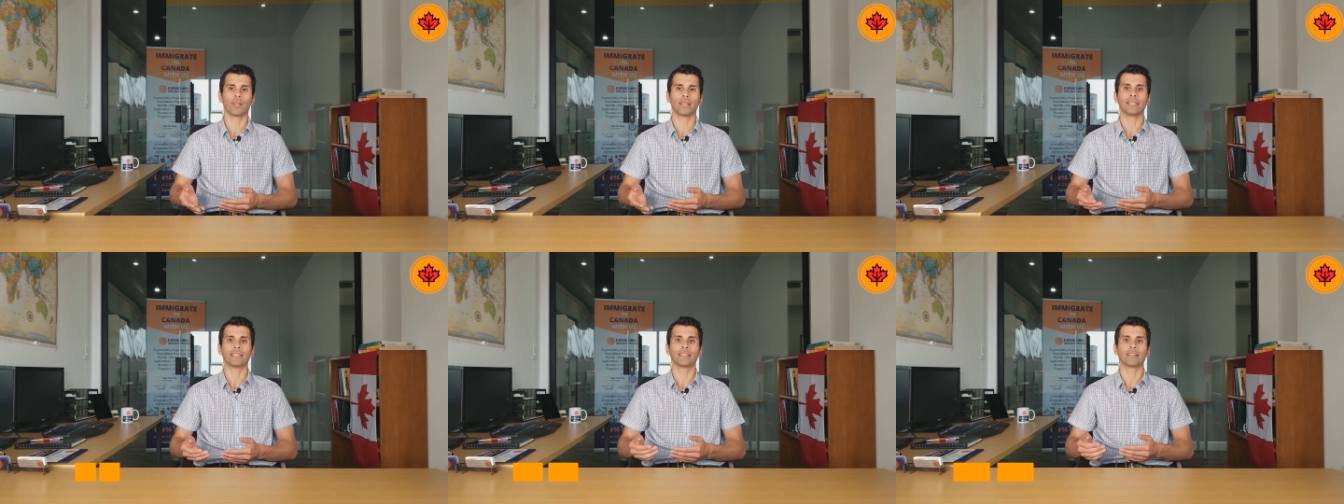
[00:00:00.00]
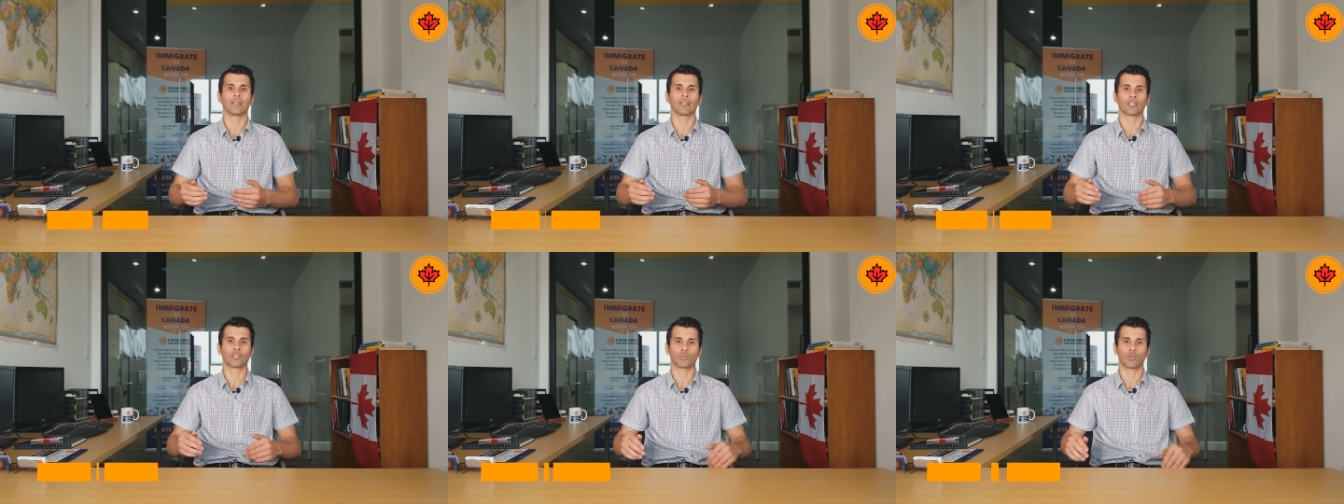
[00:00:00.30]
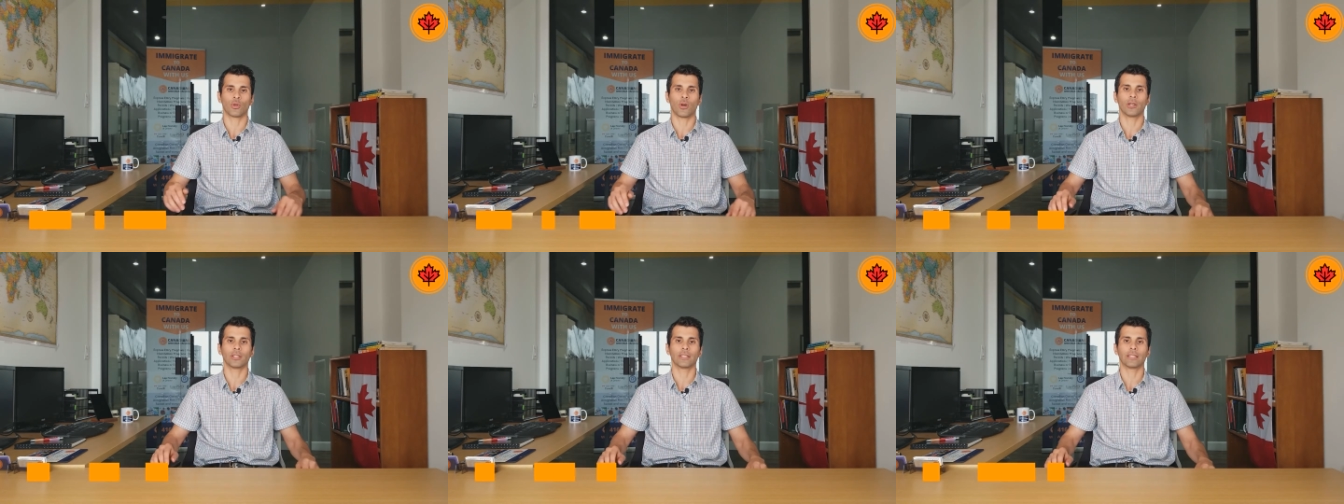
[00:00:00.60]
an
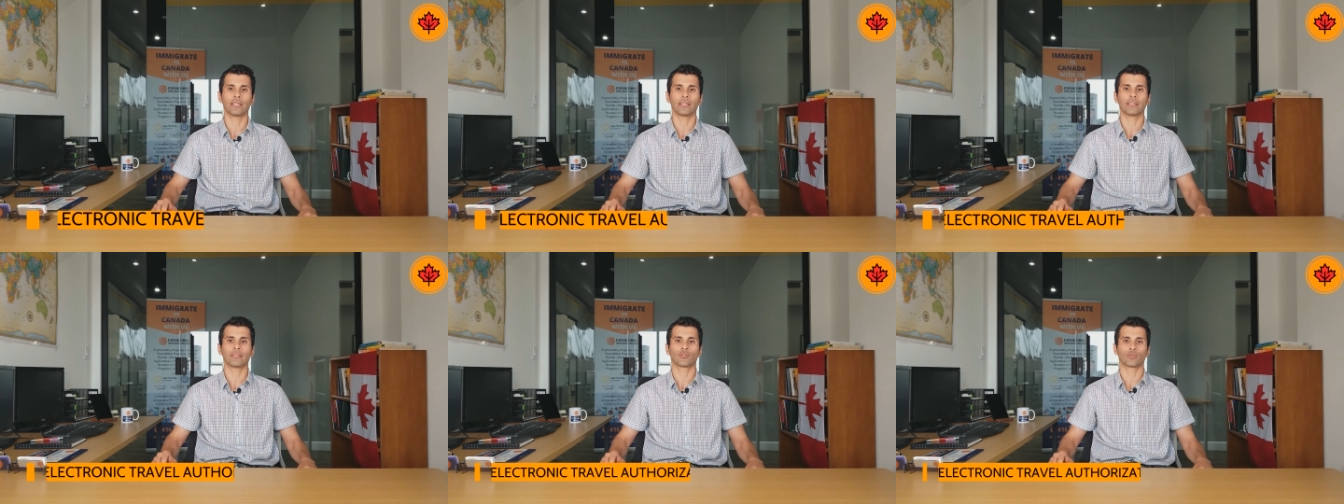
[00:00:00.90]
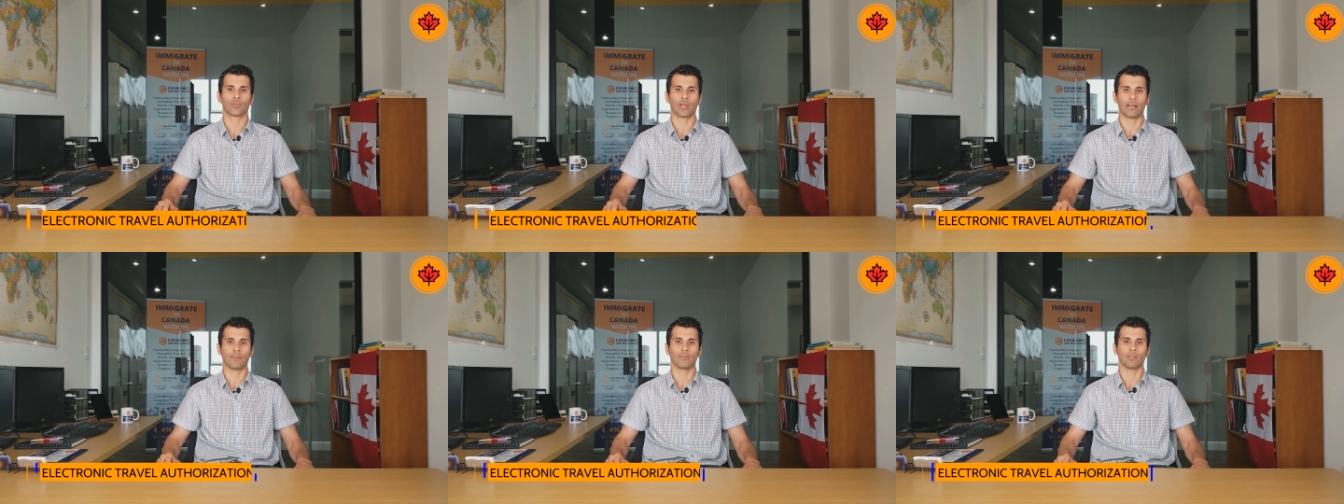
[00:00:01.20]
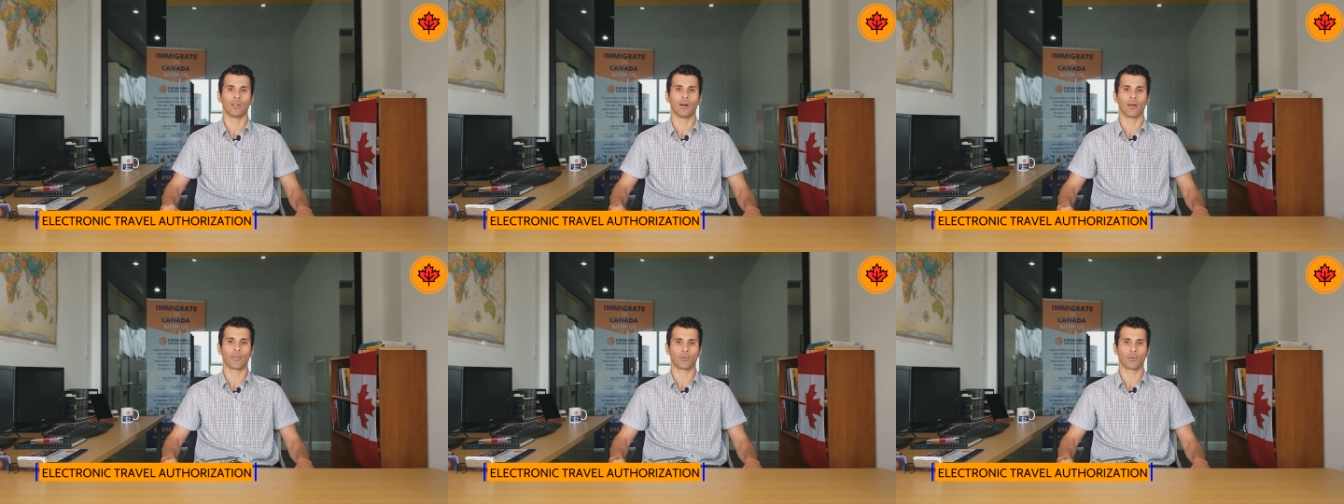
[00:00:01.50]
Electronic
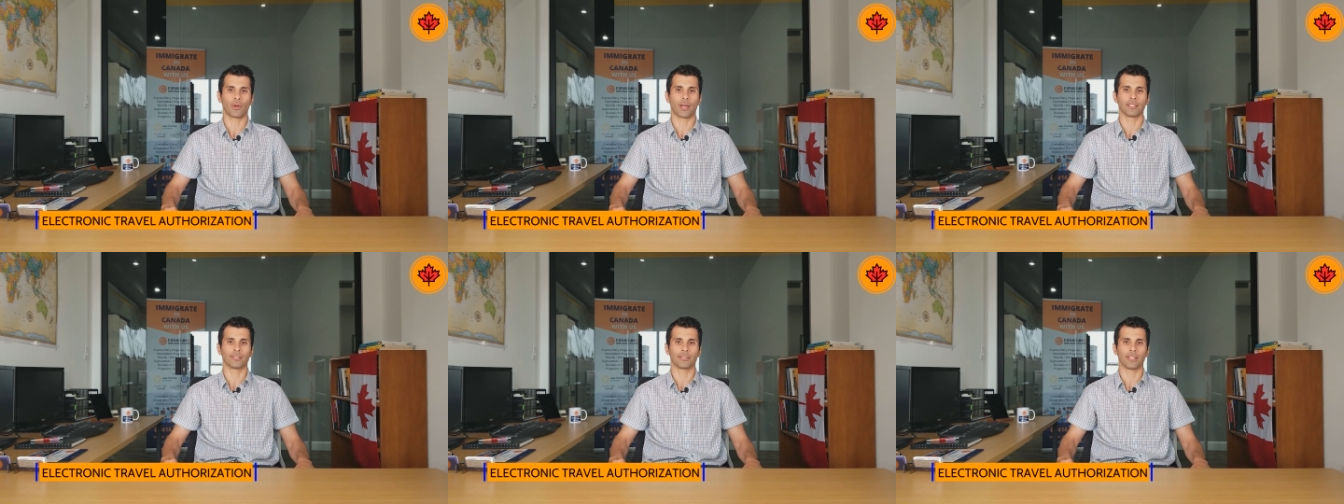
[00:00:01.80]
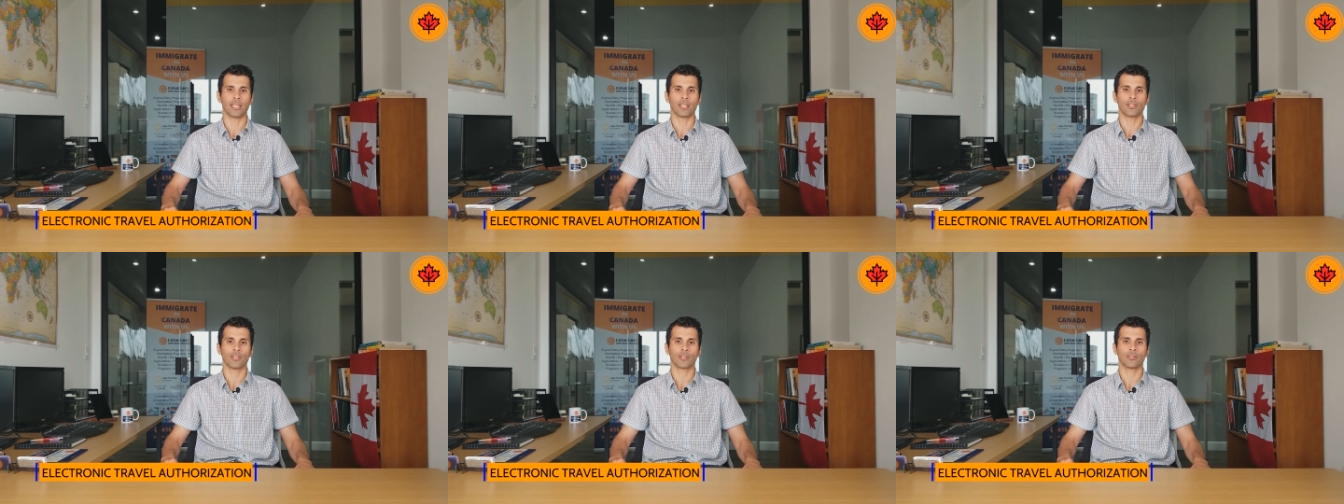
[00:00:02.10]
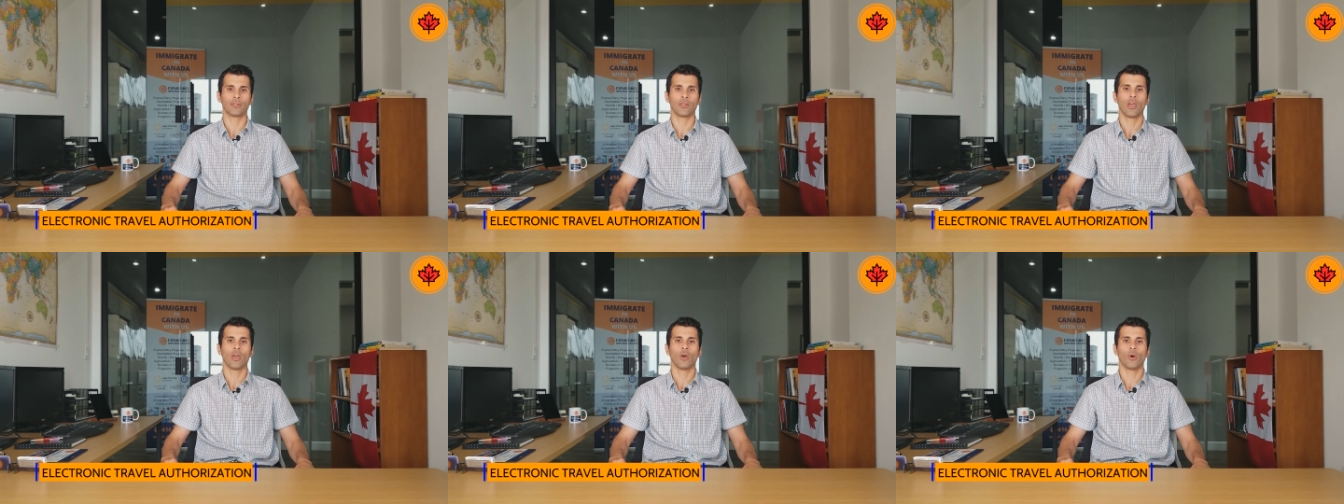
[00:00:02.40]
Travel
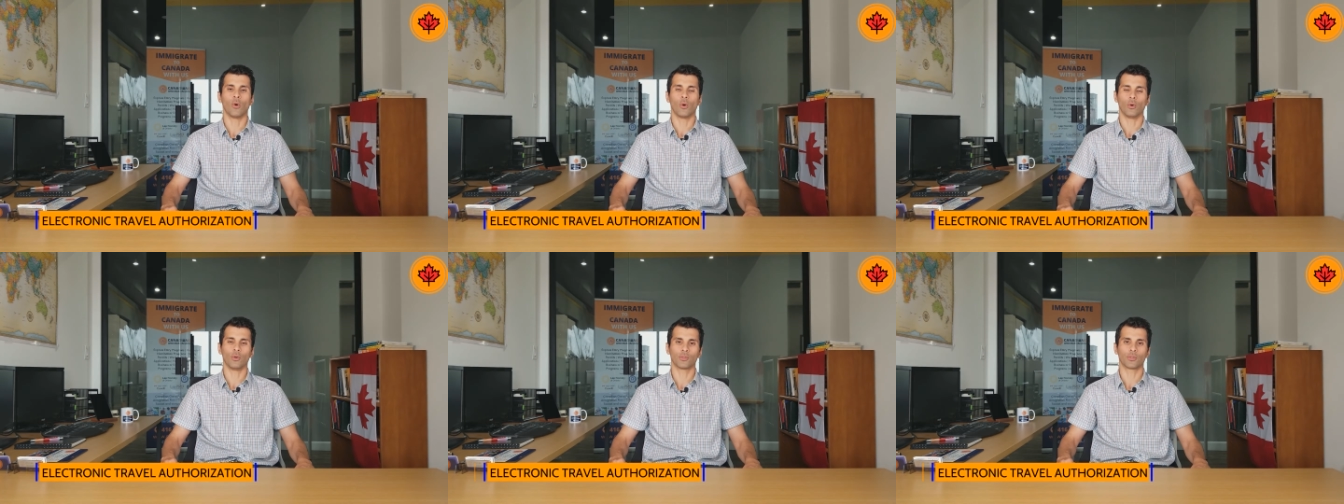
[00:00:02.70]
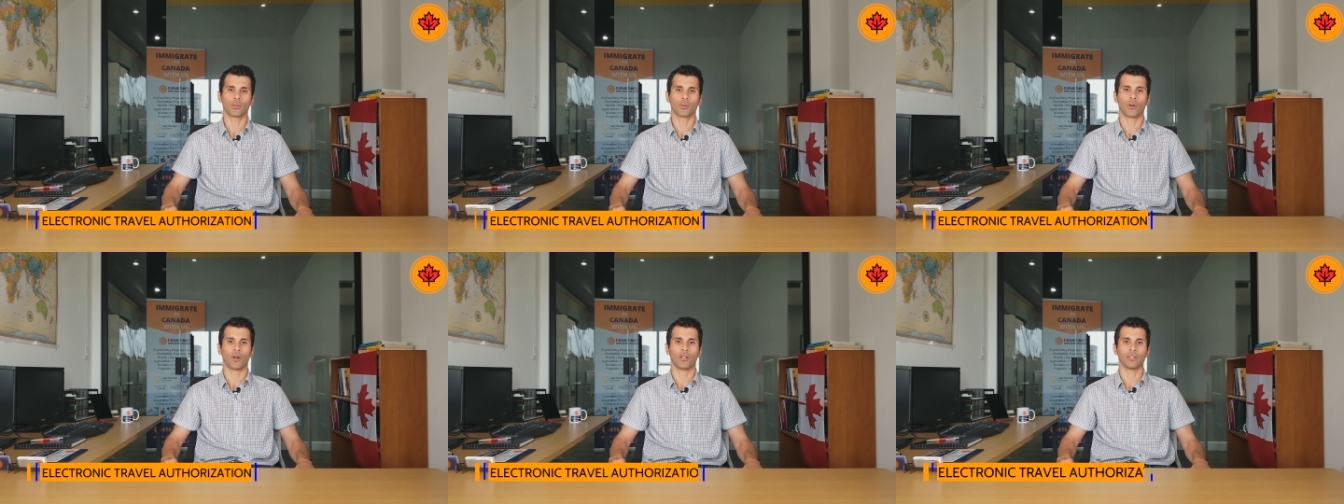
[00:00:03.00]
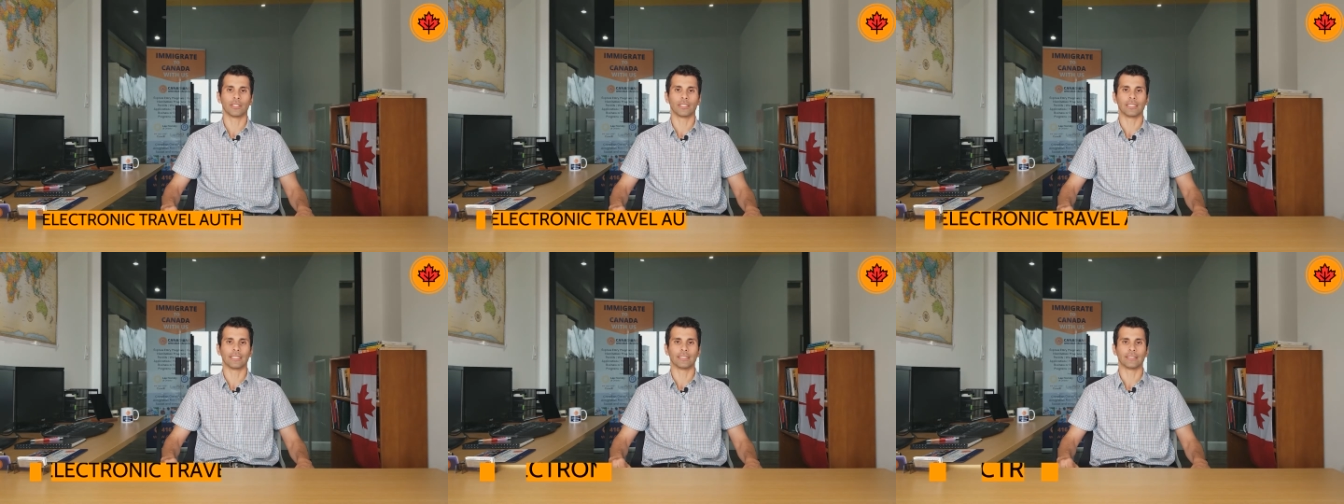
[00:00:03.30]
Authorization, also called
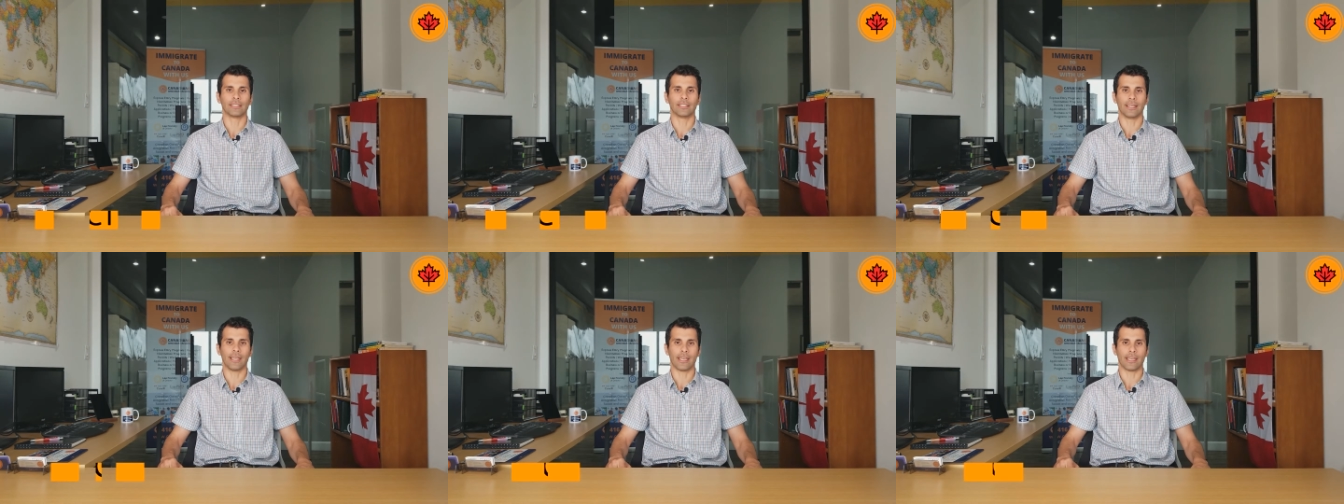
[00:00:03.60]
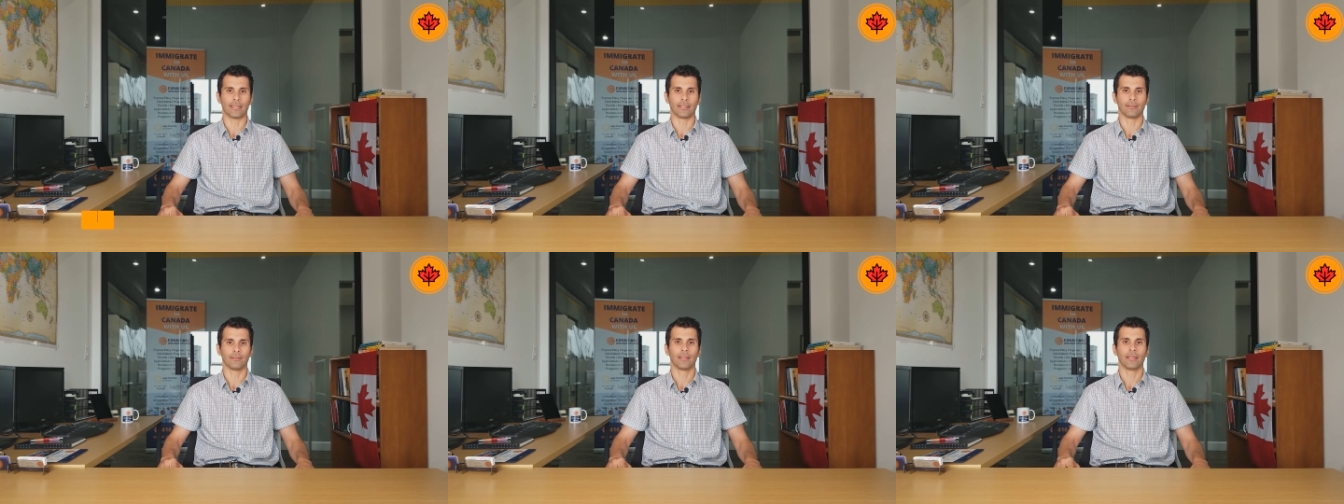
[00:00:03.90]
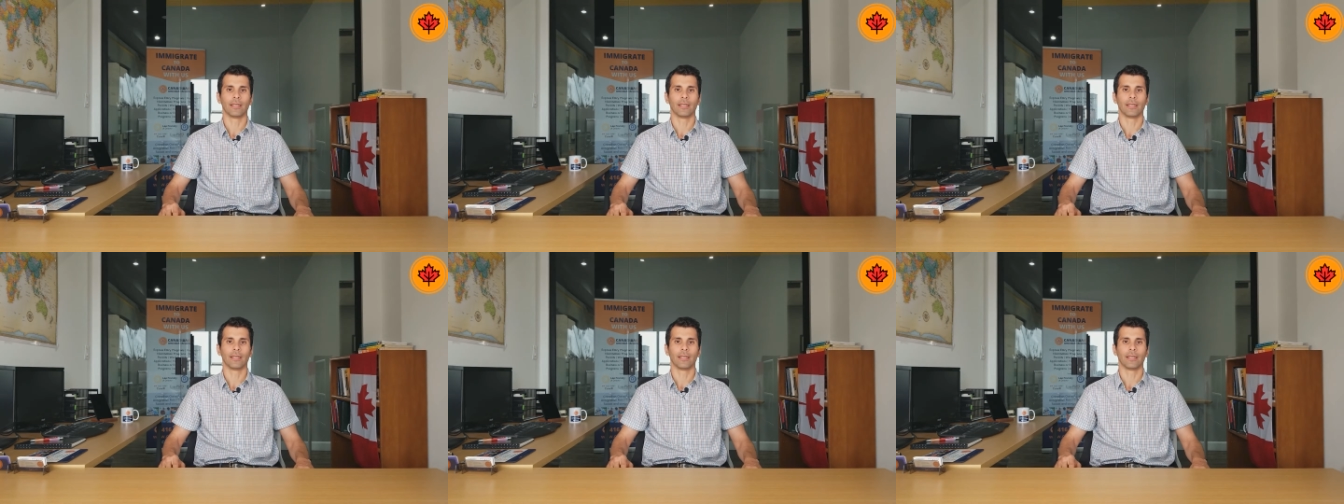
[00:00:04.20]
an ETA.